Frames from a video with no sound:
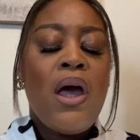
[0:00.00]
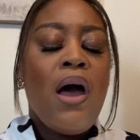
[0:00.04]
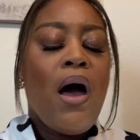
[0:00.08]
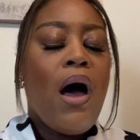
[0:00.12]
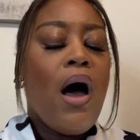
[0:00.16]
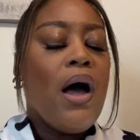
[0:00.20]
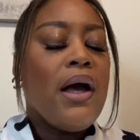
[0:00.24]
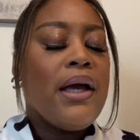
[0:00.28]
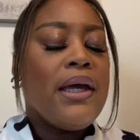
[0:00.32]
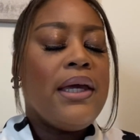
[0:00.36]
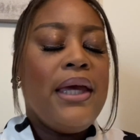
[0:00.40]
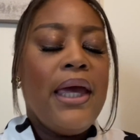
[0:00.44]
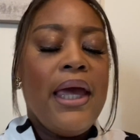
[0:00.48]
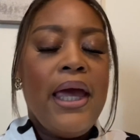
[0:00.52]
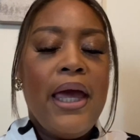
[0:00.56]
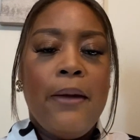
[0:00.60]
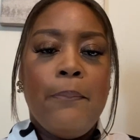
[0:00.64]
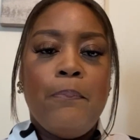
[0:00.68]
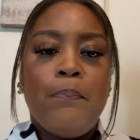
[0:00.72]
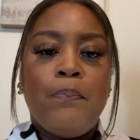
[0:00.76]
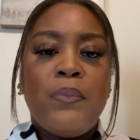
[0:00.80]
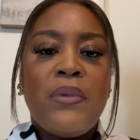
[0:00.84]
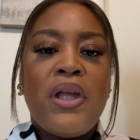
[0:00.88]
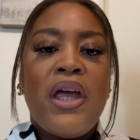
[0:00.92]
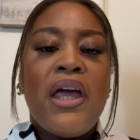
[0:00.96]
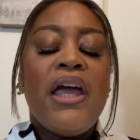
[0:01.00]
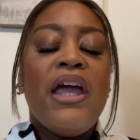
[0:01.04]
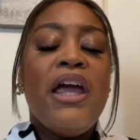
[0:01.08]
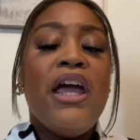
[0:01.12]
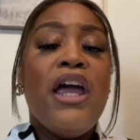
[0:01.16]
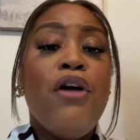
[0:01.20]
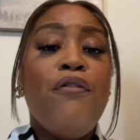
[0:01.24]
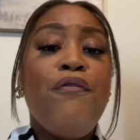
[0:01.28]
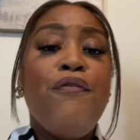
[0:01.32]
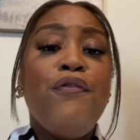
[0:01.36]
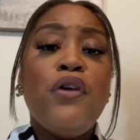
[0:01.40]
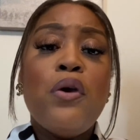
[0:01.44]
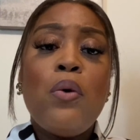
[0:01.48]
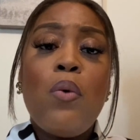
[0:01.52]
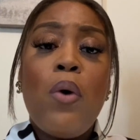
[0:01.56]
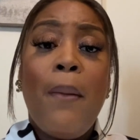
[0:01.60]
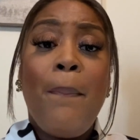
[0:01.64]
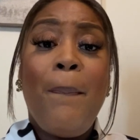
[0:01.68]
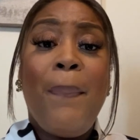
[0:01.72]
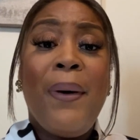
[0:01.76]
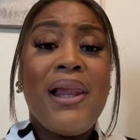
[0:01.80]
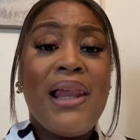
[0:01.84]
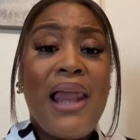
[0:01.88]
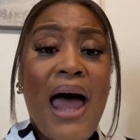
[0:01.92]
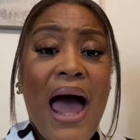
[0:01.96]
Again, if you
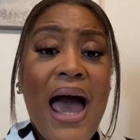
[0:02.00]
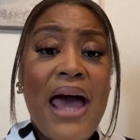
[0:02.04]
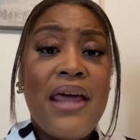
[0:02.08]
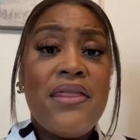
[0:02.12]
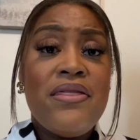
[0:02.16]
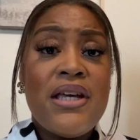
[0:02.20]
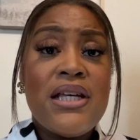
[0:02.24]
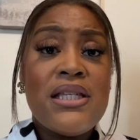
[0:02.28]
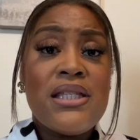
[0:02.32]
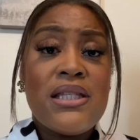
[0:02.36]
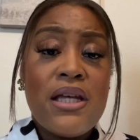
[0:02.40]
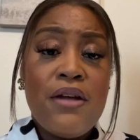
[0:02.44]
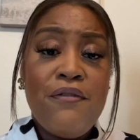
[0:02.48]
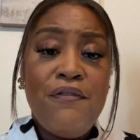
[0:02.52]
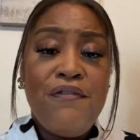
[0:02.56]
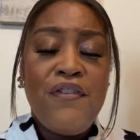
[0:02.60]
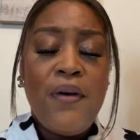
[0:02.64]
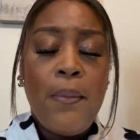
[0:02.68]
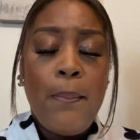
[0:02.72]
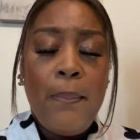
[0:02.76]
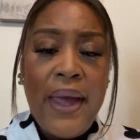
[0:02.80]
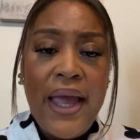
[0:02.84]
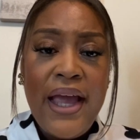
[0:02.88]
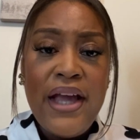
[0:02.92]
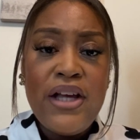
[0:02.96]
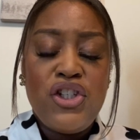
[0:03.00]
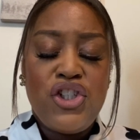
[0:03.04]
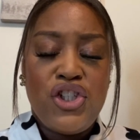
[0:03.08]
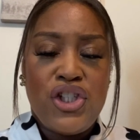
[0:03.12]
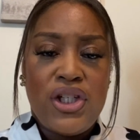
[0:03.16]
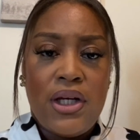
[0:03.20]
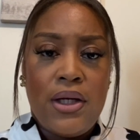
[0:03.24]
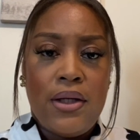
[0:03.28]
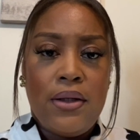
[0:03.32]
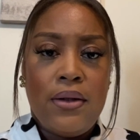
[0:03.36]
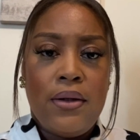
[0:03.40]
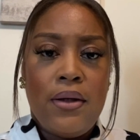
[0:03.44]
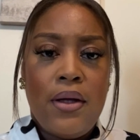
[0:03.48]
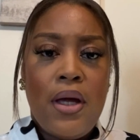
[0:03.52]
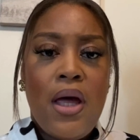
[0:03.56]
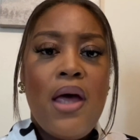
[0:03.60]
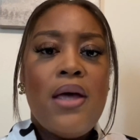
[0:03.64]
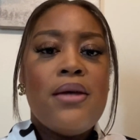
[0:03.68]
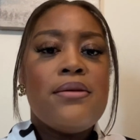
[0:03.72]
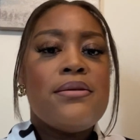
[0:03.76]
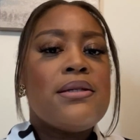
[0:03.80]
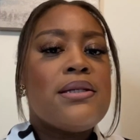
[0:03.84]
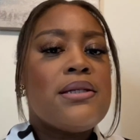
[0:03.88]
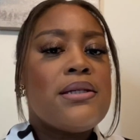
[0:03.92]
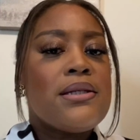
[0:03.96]
apply this information
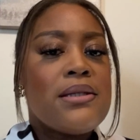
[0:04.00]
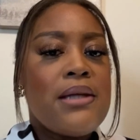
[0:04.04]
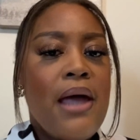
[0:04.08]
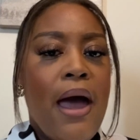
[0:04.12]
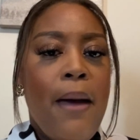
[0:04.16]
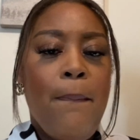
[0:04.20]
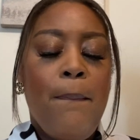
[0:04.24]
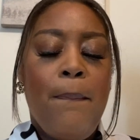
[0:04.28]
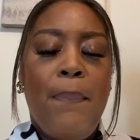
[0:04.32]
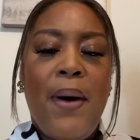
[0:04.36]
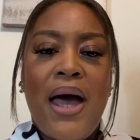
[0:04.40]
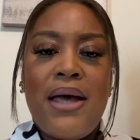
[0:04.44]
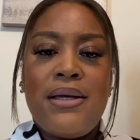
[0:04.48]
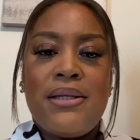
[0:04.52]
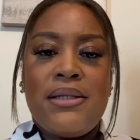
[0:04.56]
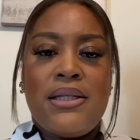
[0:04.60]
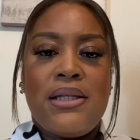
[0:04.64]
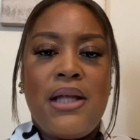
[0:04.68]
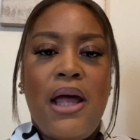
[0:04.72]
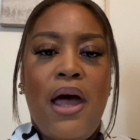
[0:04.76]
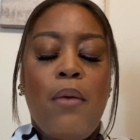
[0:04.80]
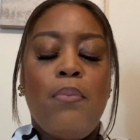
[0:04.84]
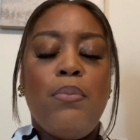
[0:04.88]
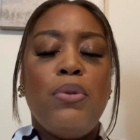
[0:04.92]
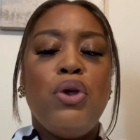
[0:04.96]
step by step,